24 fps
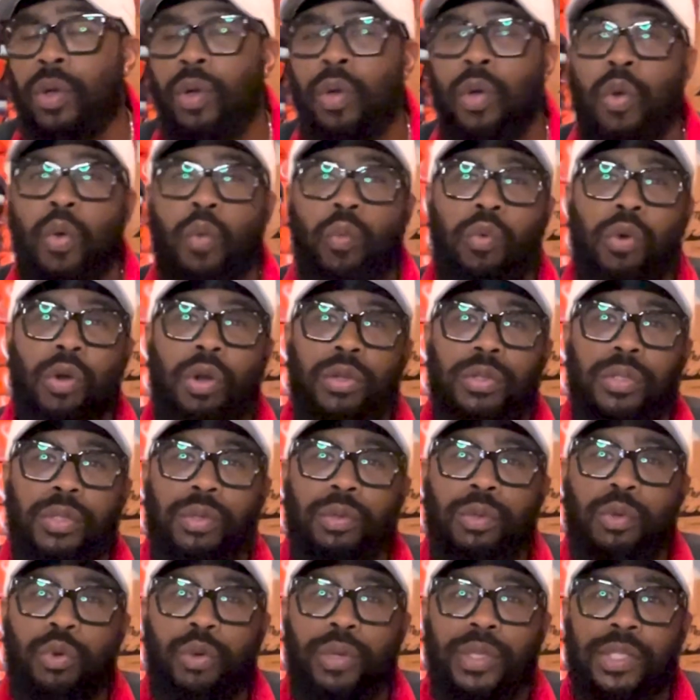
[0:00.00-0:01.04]
We're also
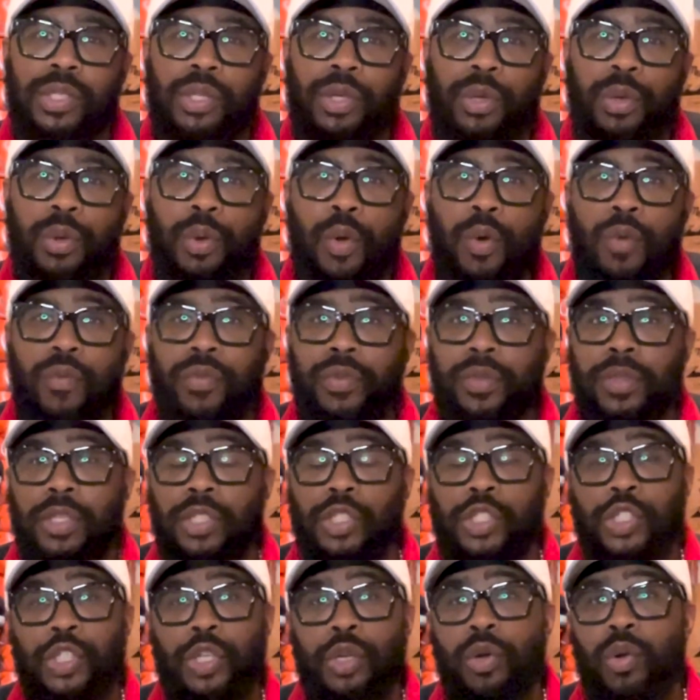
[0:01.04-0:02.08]
going to go over the
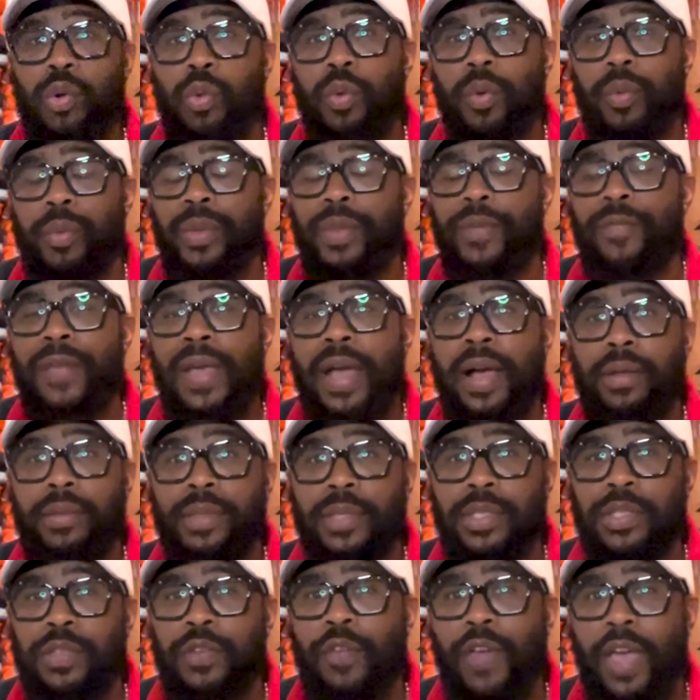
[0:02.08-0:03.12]
show where we found
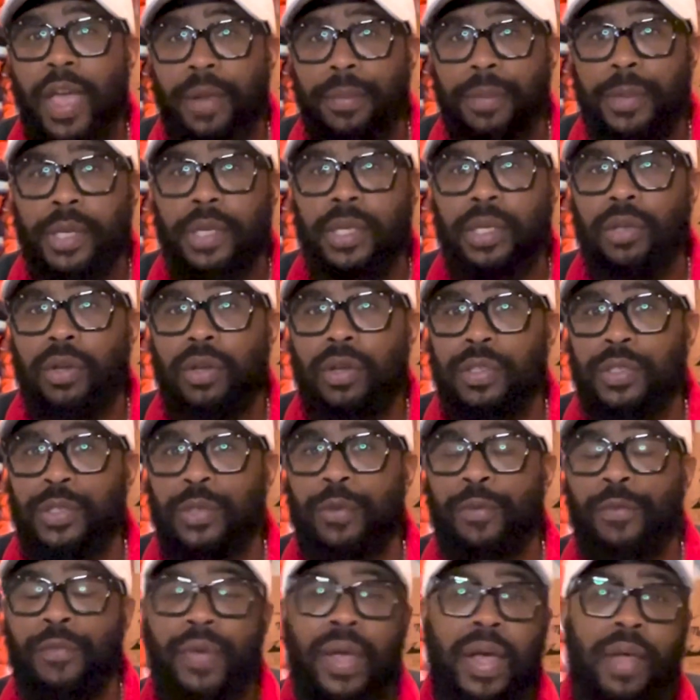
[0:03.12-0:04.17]
this fabric and also
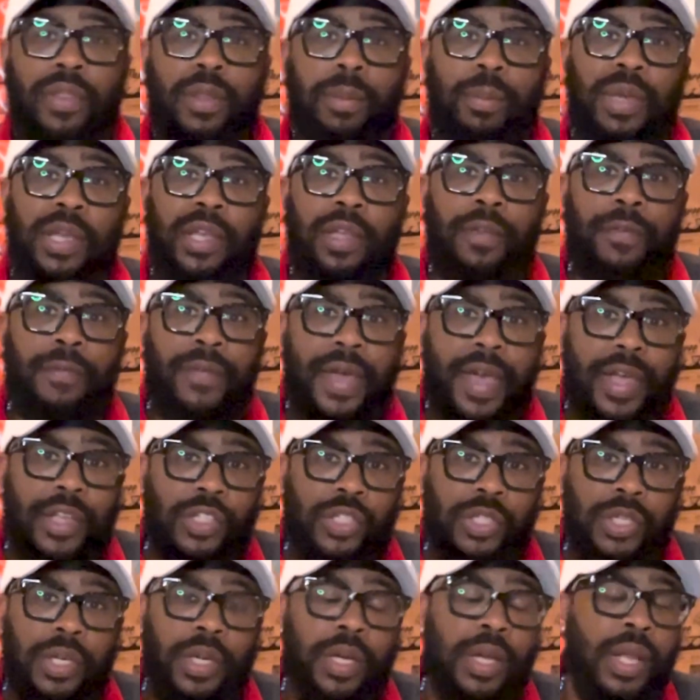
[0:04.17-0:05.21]
found the
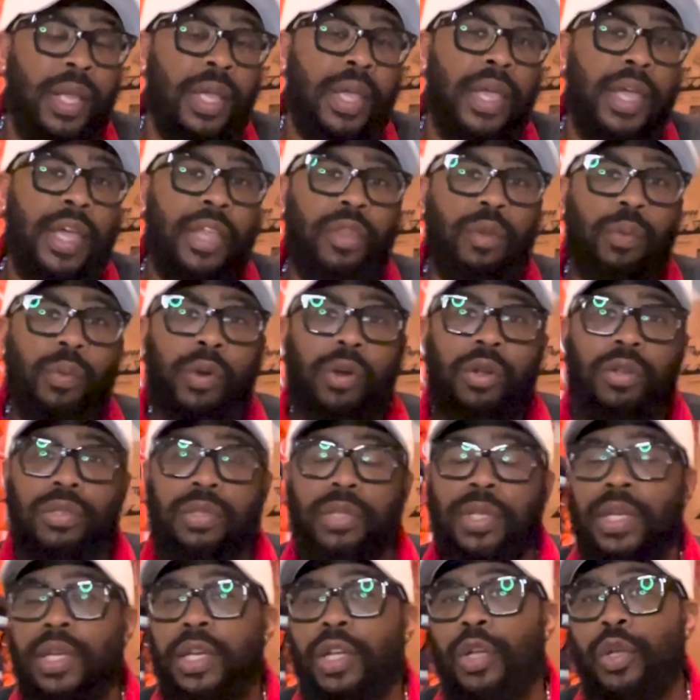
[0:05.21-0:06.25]
manufacturer. And then we're also
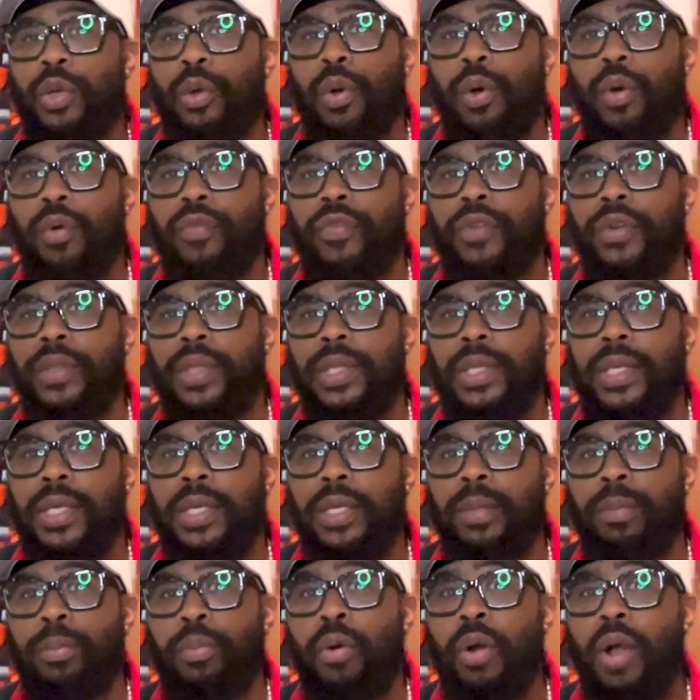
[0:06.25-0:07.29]
going to go over the
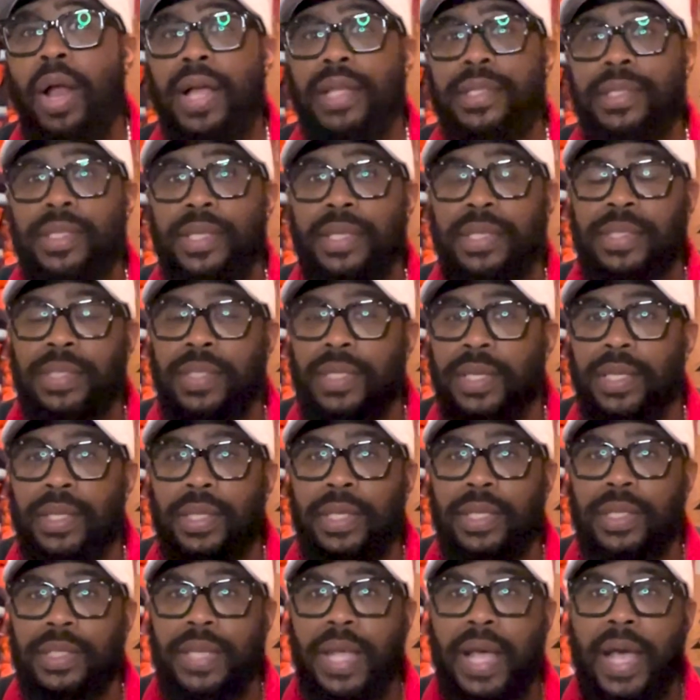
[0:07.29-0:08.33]
process to get
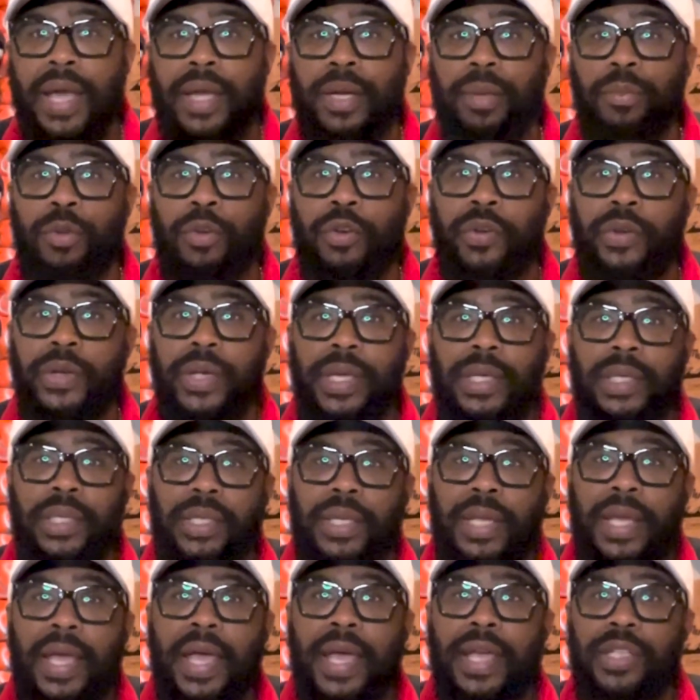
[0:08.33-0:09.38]
this item created
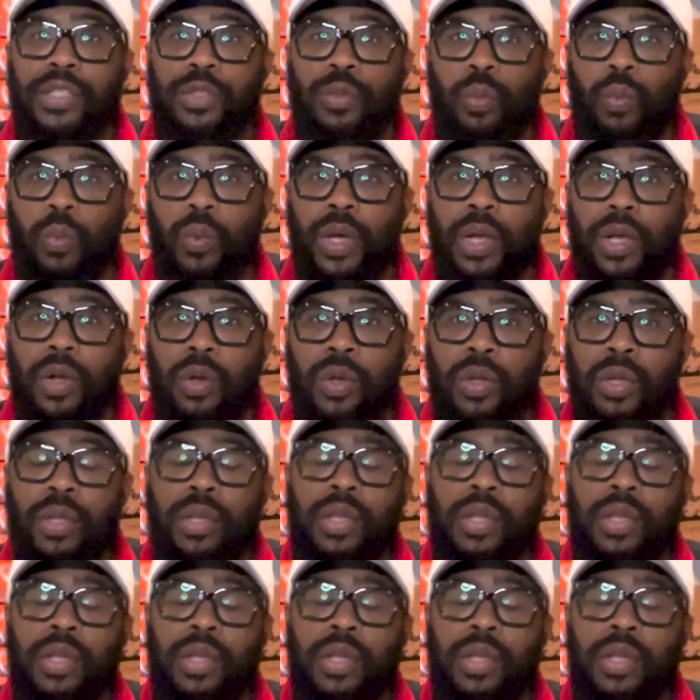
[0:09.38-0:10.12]
as well.